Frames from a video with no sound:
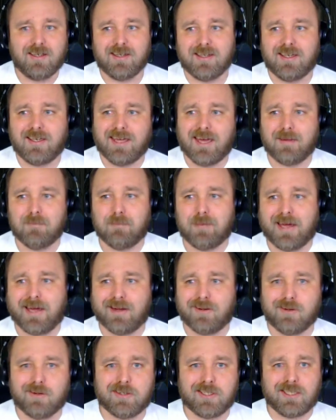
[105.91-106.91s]
get
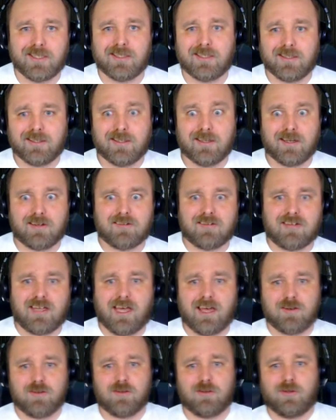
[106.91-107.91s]
back on a
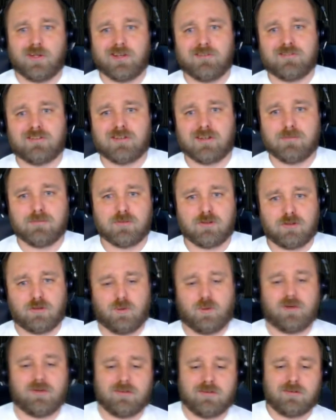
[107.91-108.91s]
schedule of some
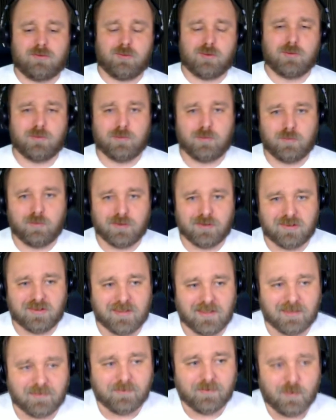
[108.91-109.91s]
sorts. We'll
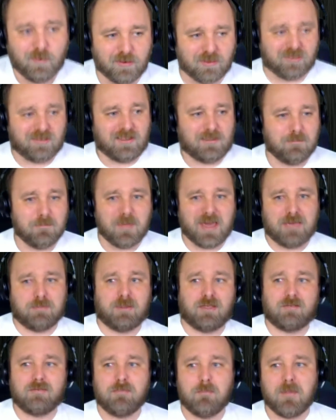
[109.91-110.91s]
see,
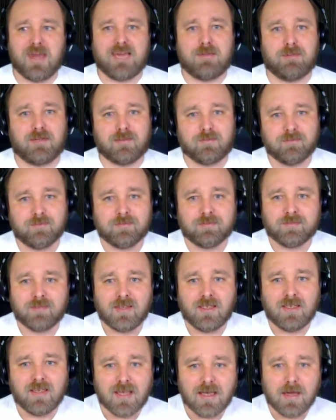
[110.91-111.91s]
maybe.
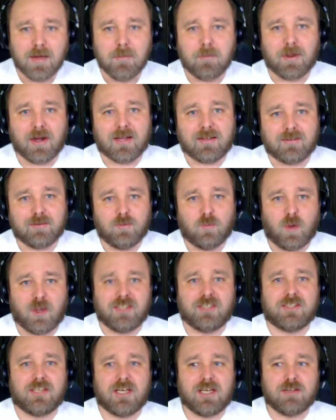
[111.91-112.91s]
But one
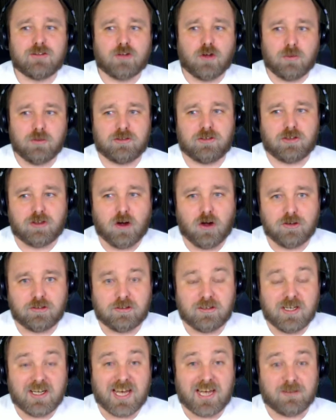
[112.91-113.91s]
thing is always a
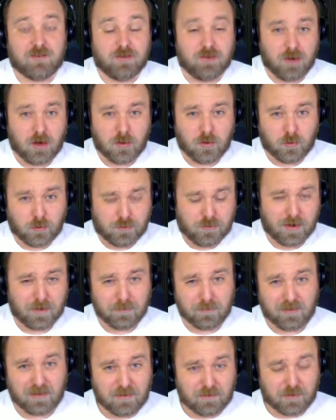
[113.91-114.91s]
constant, and that's Jungle
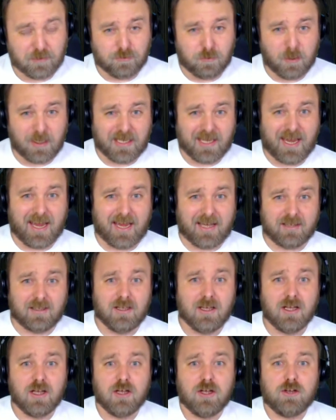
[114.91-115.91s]
Drums. Even if we can't
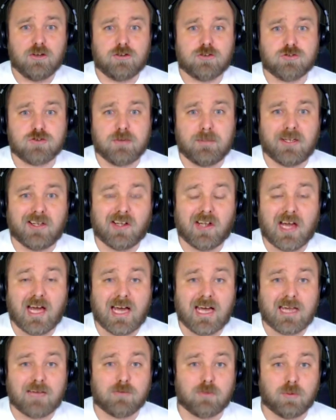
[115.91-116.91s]
stream it
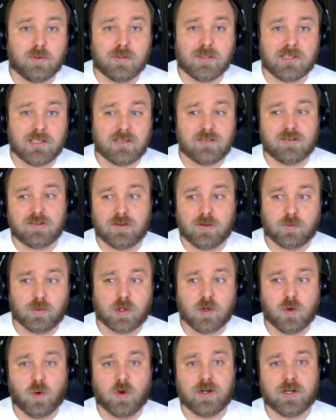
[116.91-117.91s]
live, we'll at least, you know,
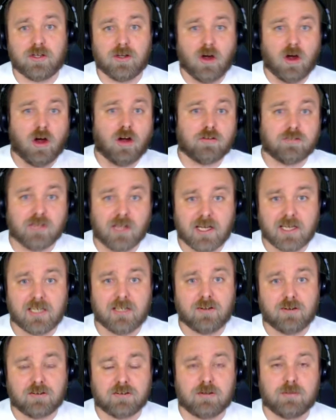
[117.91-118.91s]
record it
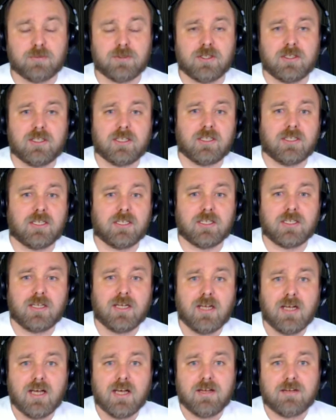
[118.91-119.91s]
offline or something and
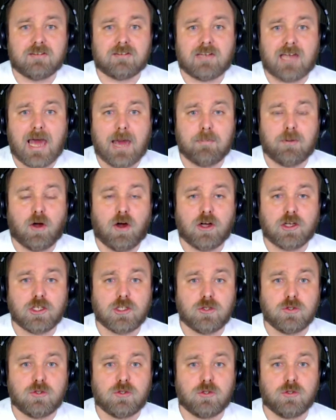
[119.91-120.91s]
slap it on
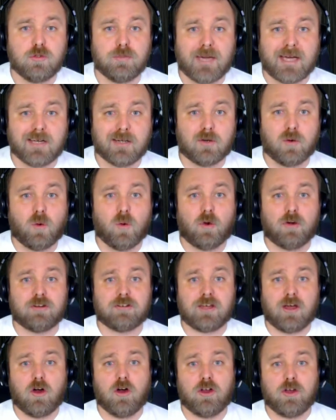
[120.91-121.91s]
YouTube and, of
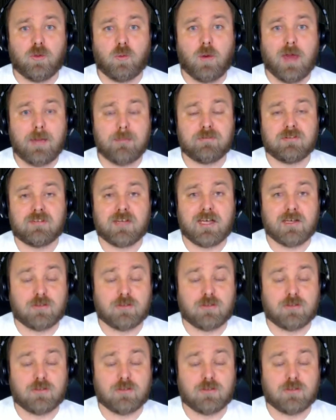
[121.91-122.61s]
course, on the website,